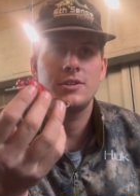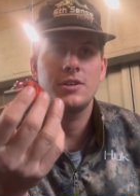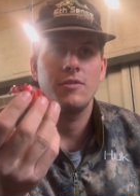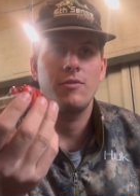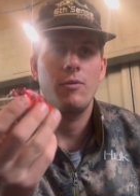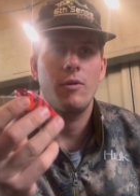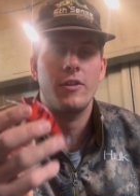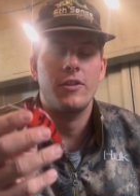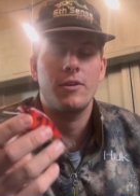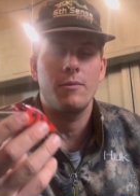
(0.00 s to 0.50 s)

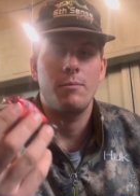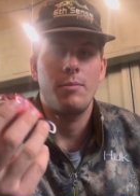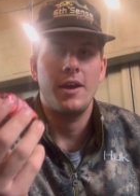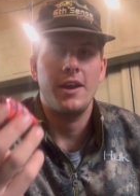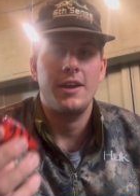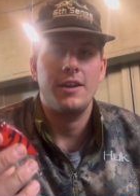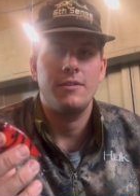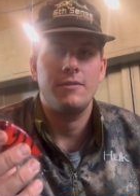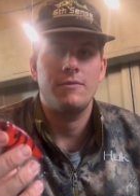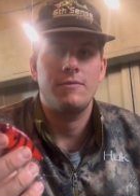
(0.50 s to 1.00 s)
of what the
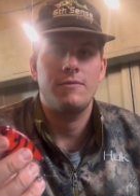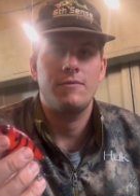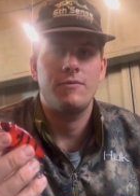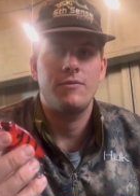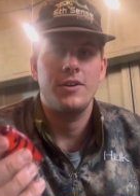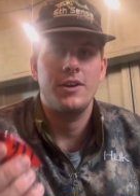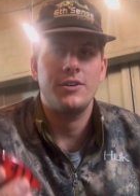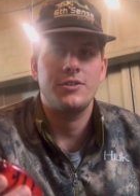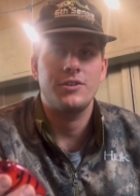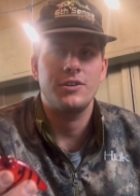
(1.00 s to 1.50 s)
bait
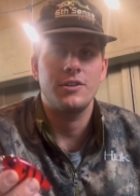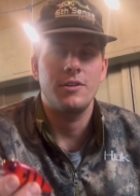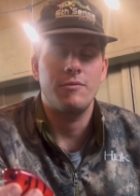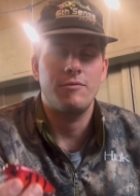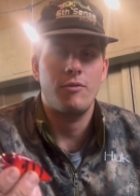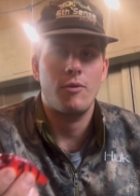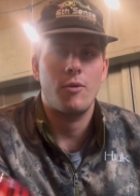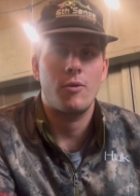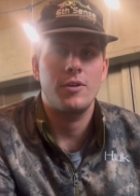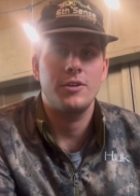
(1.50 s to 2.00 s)
fish and the
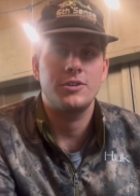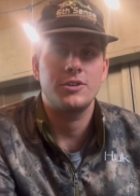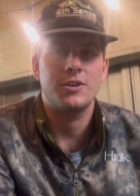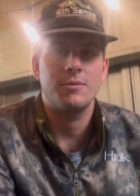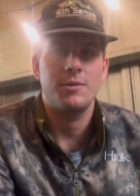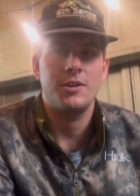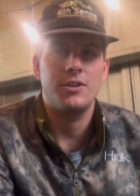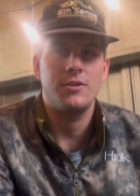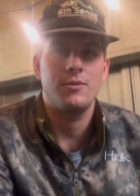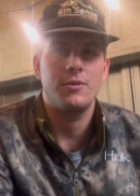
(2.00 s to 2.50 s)
forage are
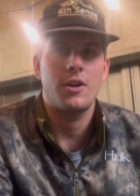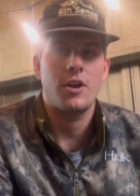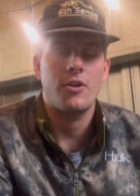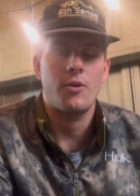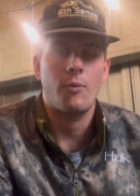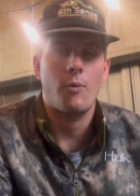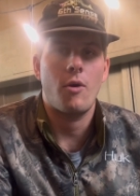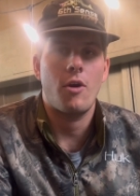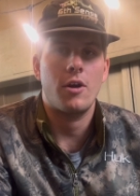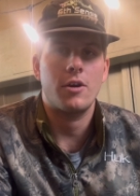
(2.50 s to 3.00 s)
going to be doing
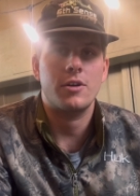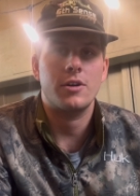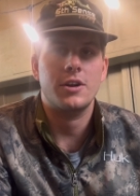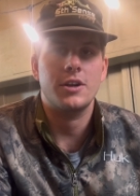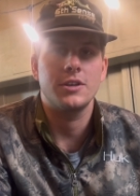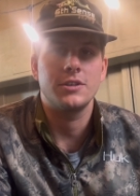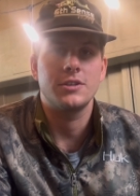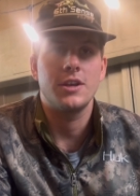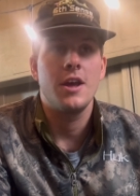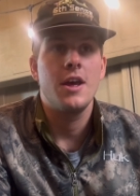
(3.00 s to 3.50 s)
underwater,
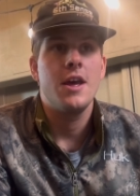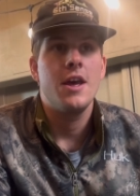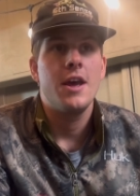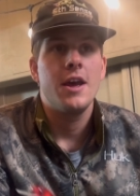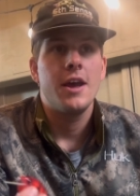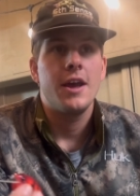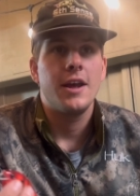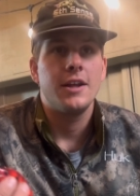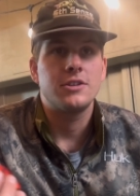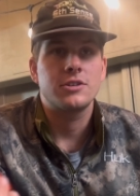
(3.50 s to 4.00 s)
because
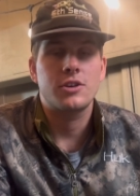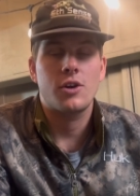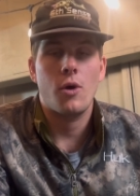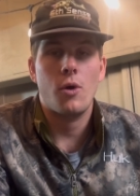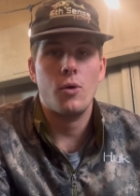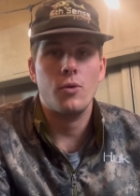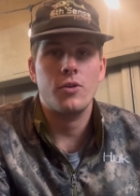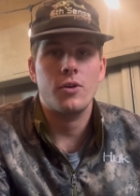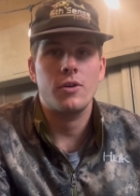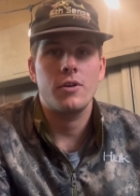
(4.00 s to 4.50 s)
it's
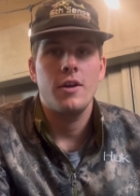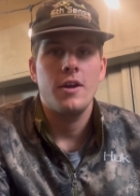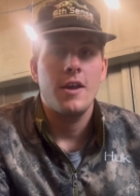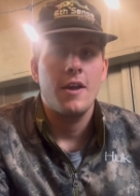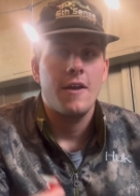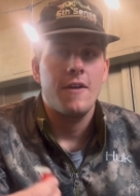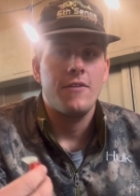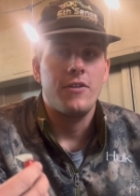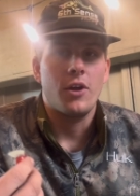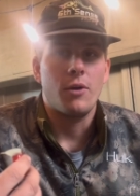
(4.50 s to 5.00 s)
colder,
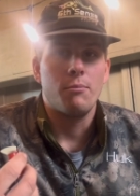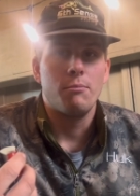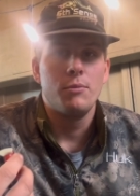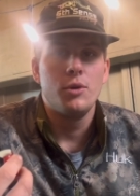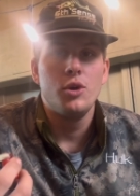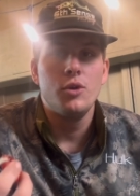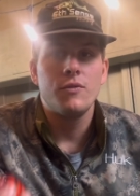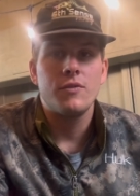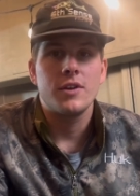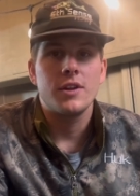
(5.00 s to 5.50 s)
they're
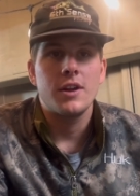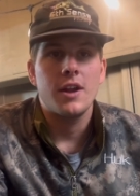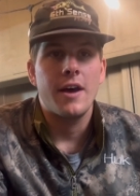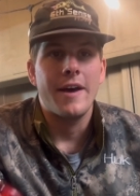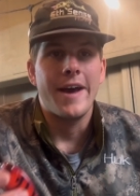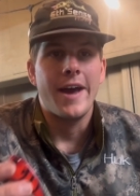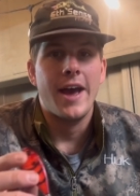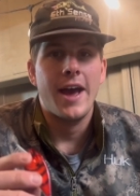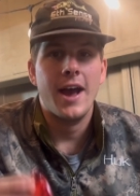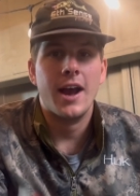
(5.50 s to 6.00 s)
moving
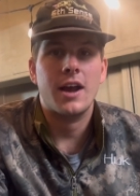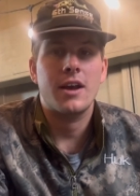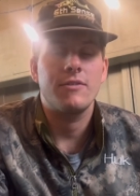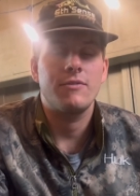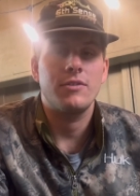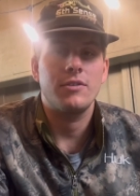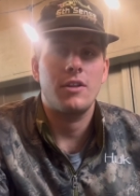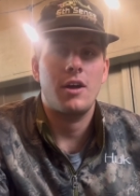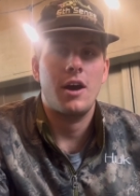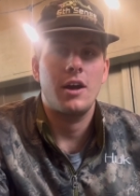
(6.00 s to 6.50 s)
a heck
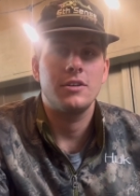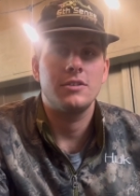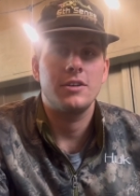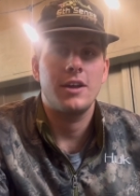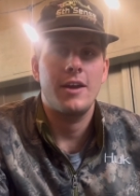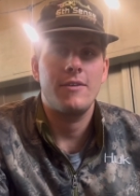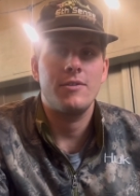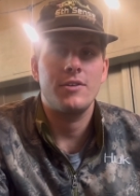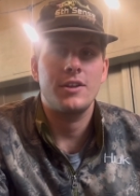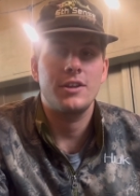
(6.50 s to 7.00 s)
of a lot,
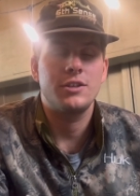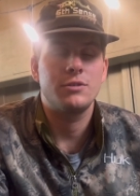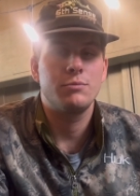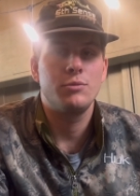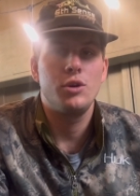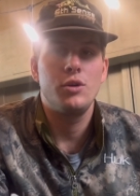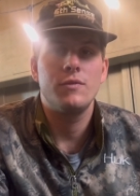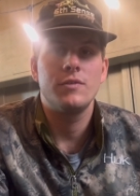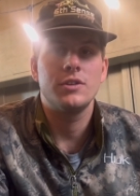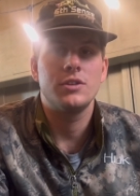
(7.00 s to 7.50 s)
everything's
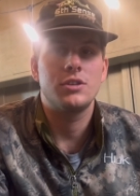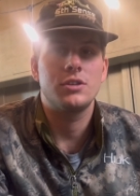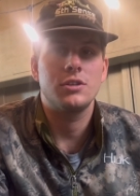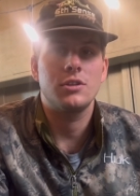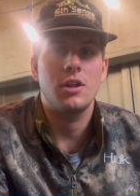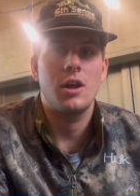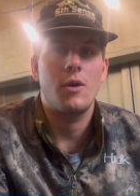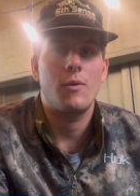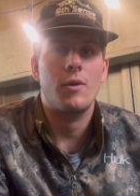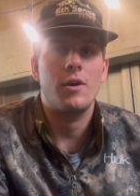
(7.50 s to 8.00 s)
moving
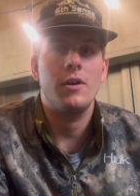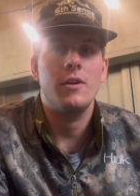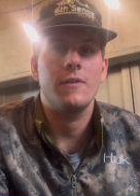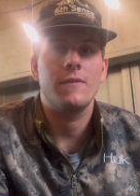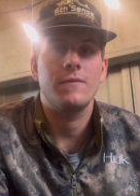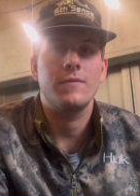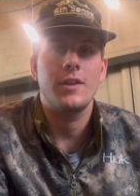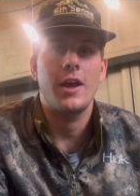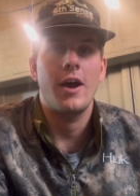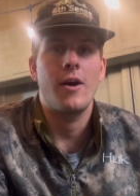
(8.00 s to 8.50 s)

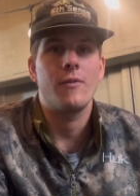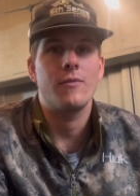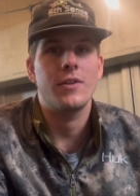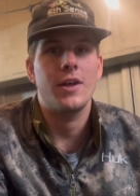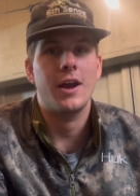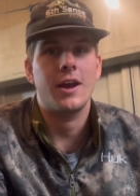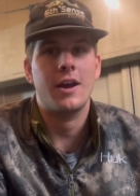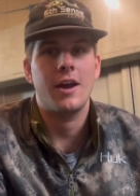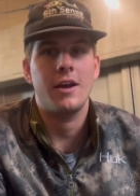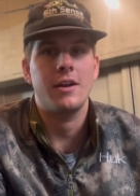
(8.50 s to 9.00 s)
slower. Now,
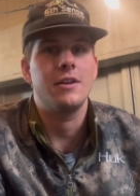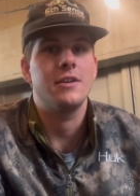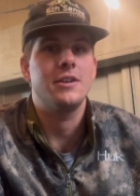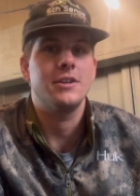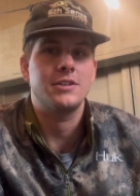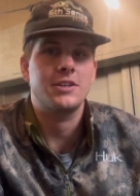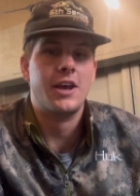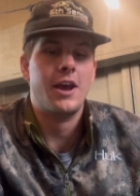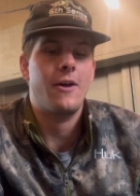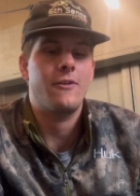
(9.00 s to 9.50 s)
that kind of
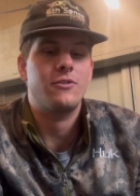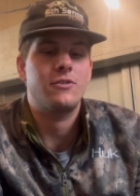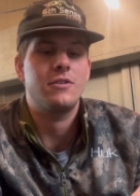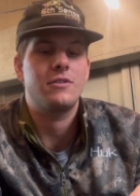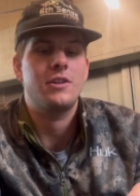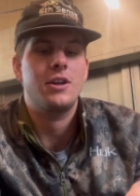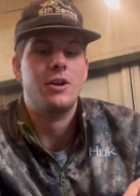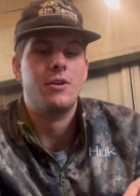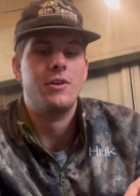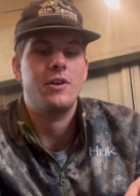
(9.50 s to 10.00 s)
discounts the
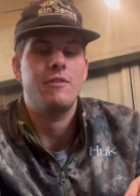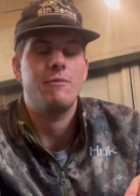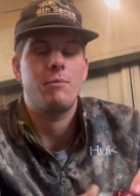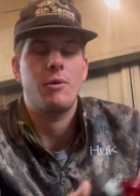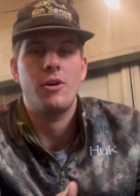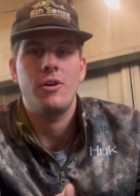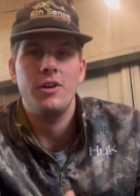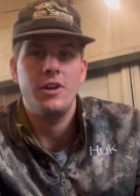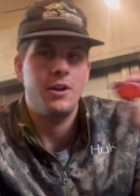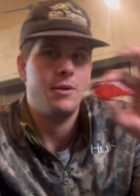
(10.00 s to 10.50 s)
theory of
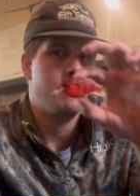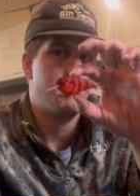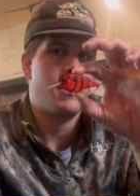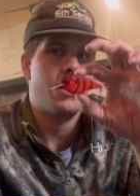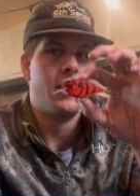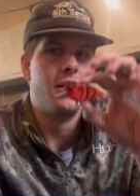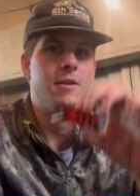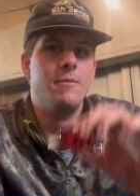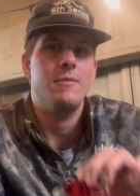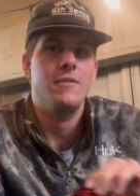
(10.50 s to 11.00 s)
burning it
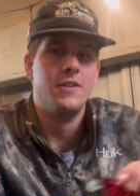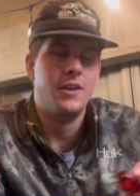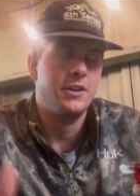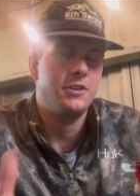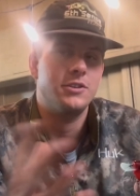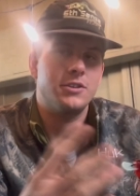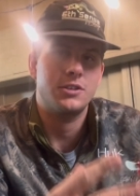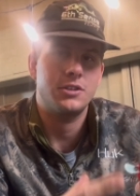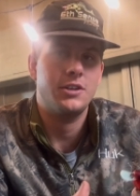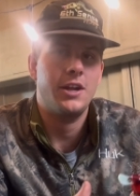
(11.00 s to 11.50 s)
by them and they
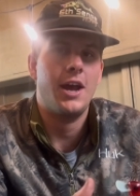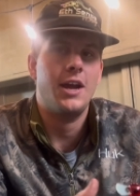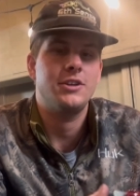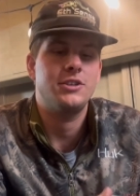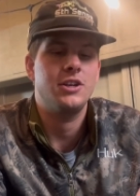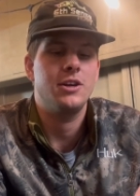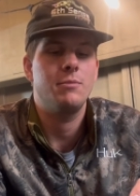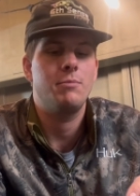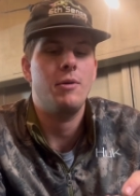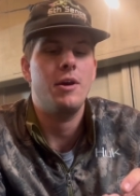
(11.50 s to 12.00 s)
just
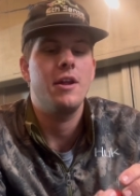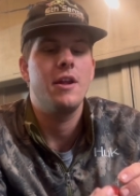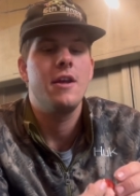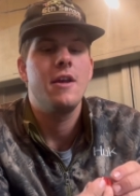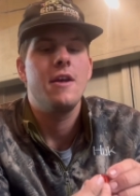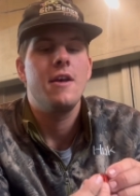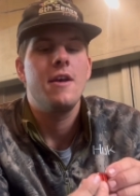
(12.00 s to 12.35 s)
snatch it, but